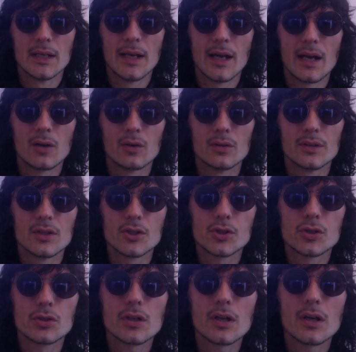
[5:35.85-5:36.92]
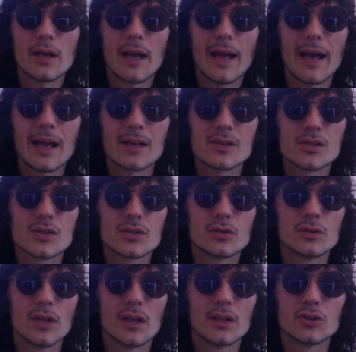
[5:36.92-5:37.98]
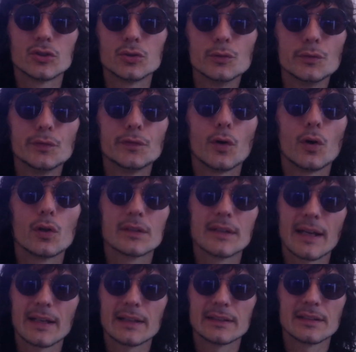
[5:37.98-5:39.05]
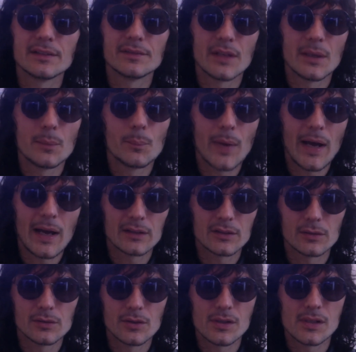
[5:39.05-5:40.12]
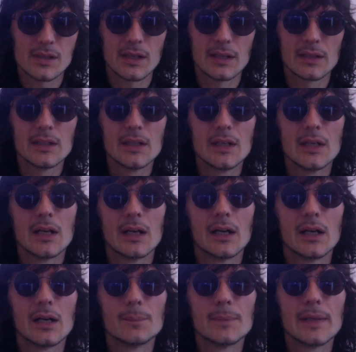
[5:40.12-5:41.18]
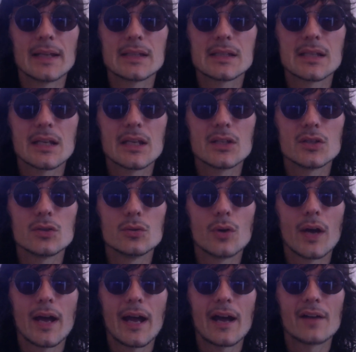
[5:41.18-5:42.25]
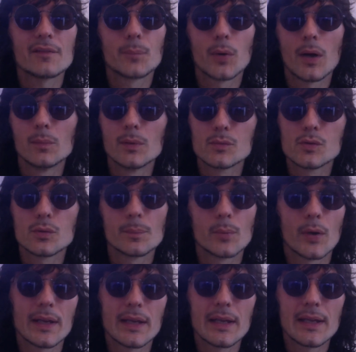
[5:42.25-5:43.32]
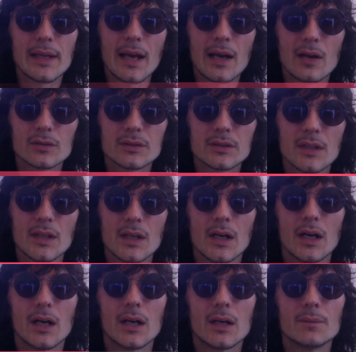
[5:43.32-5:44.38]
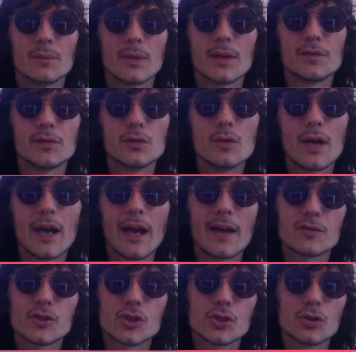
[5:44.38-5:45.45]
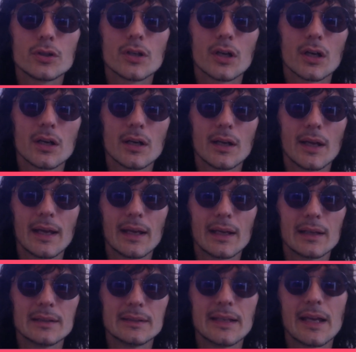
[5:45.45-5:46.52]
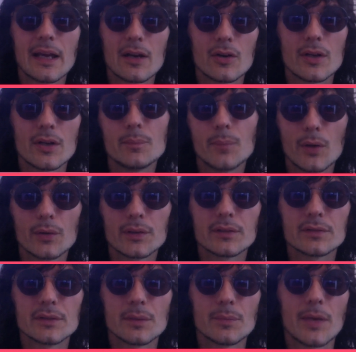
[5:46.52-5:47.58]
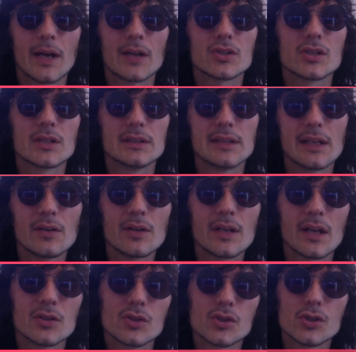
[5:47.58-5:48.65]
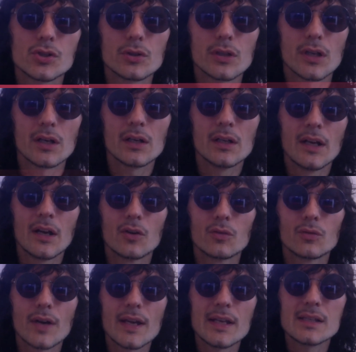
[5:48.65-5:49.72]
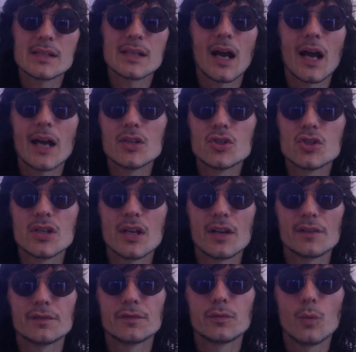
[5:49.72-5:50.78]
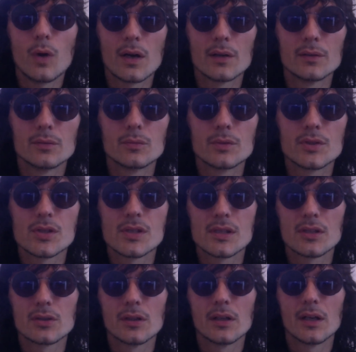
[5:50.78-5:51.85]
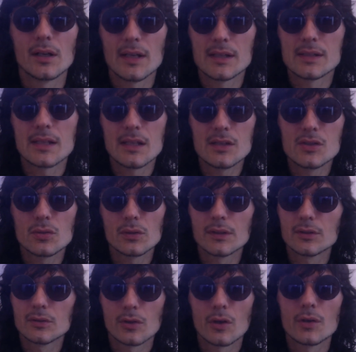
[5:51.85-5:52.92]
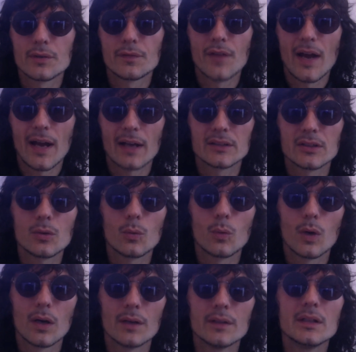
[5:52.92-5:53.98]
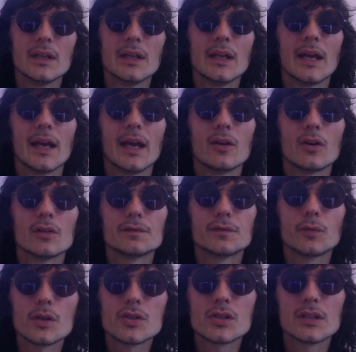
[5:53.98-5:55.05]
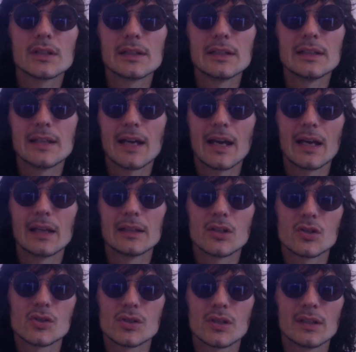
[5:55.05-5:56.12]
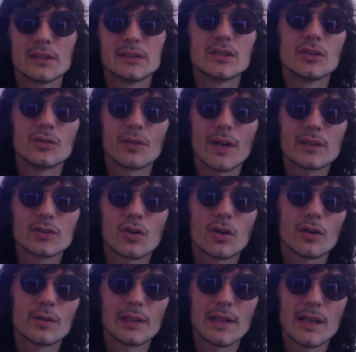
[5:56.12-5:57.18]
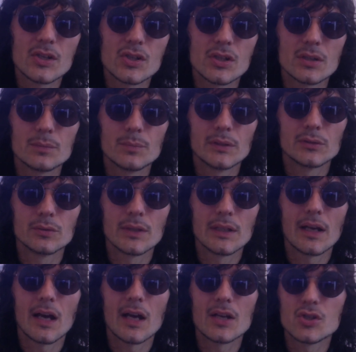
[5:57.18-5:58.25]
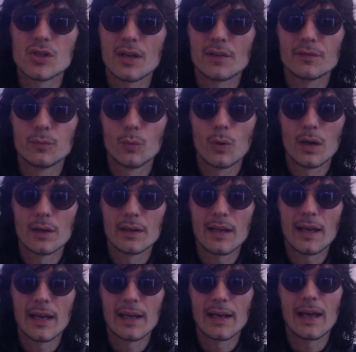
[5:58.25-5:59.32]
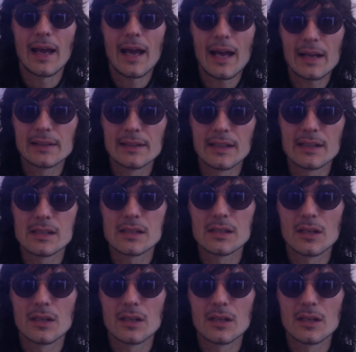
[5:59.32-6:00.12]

Now, the sugar has a twofold negative impact on your skin. Let's say you have problems with breaking out. If you have sugar and dairy, both of them actually, dairy and sugar, raise IGF-1, which is it's insulin growth factor 1. And unfortunately, that there's a direct correlation between IGF-1 and acne.